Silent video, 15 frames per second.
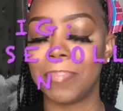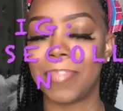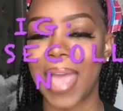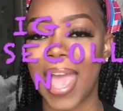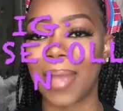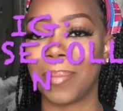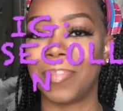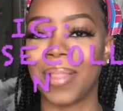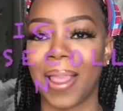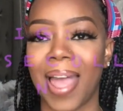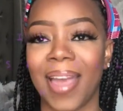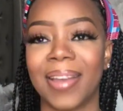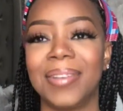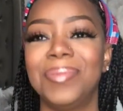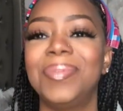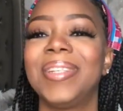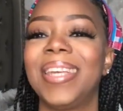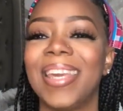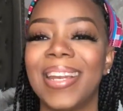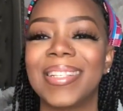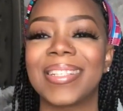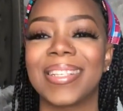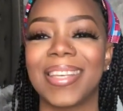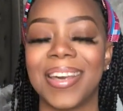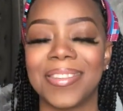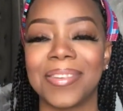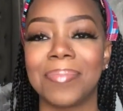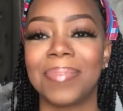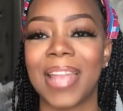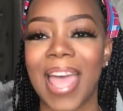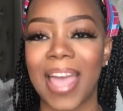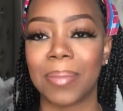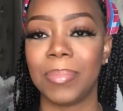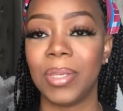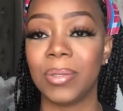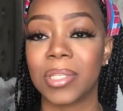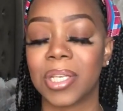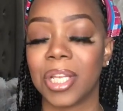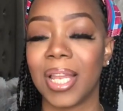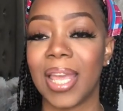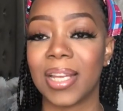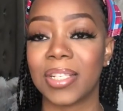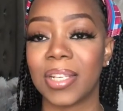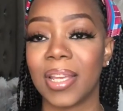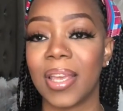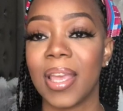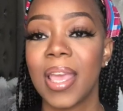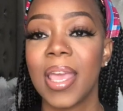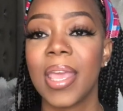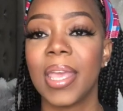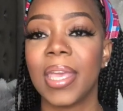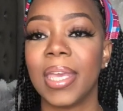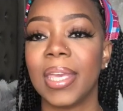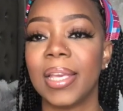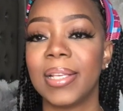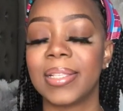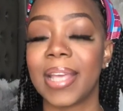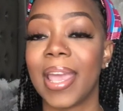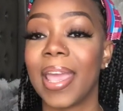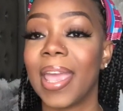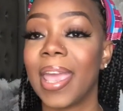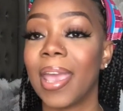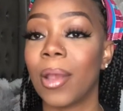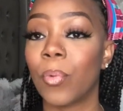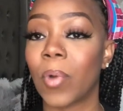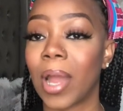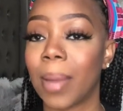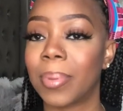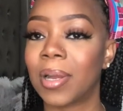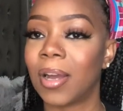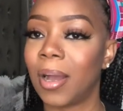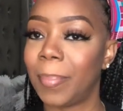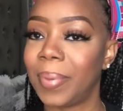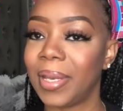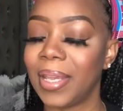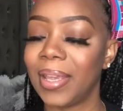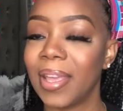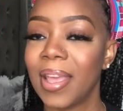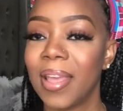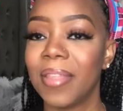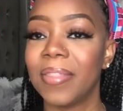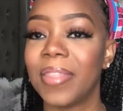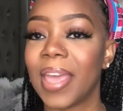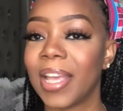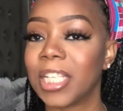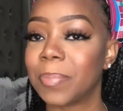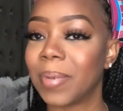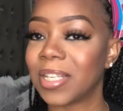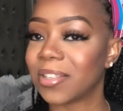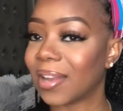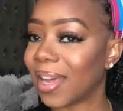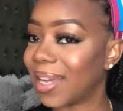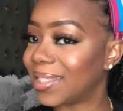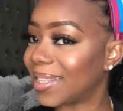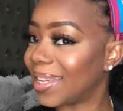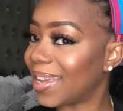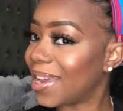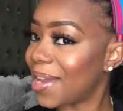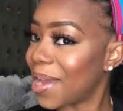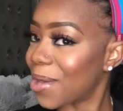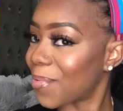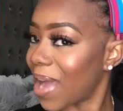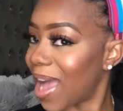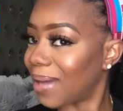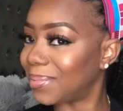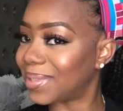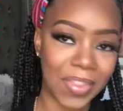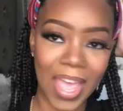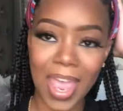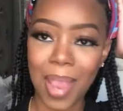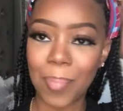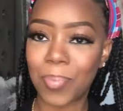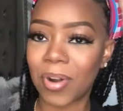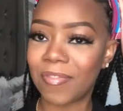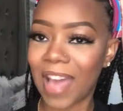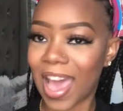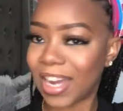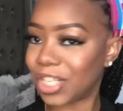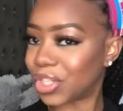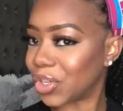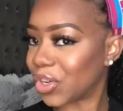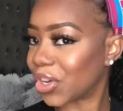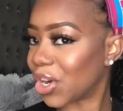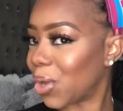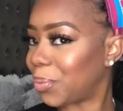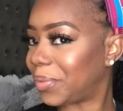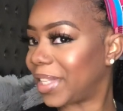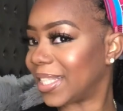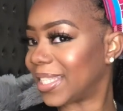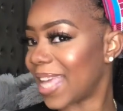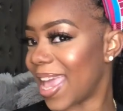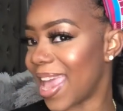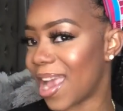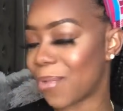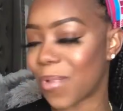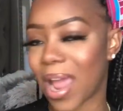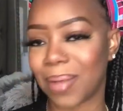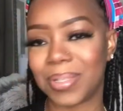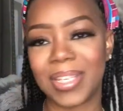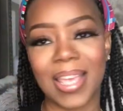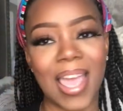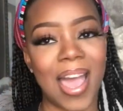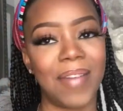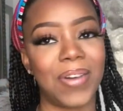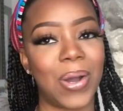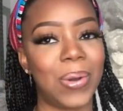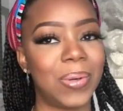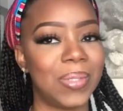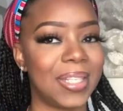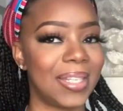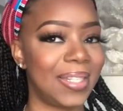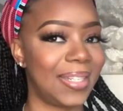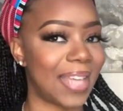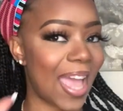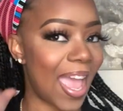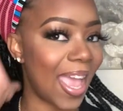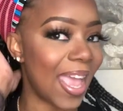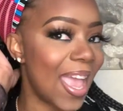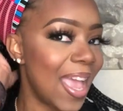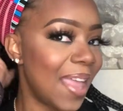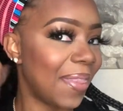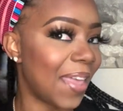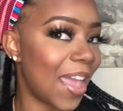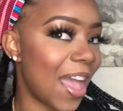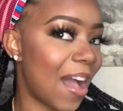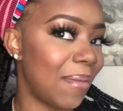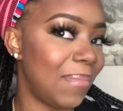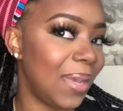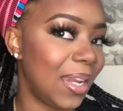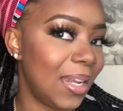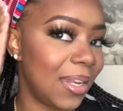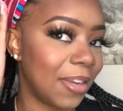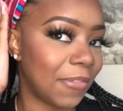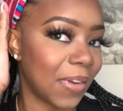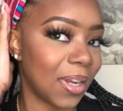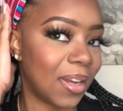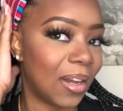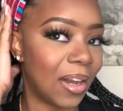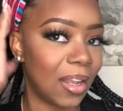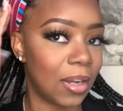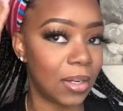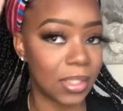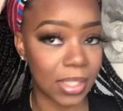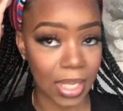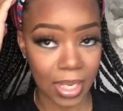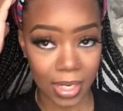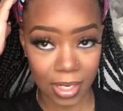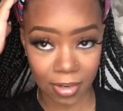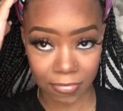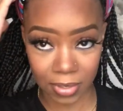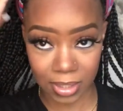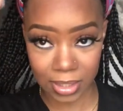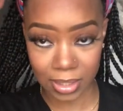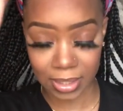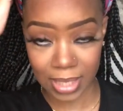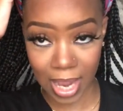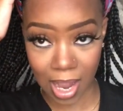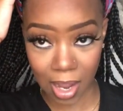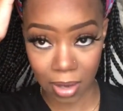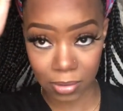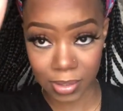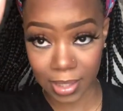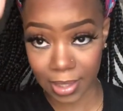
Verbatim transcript: back, Black, get it together. Black Muse Collection is a hair wrap company. They specialize in hair wraps. They provided your girl with this hair wrap she have on today. They have many different colors and different styles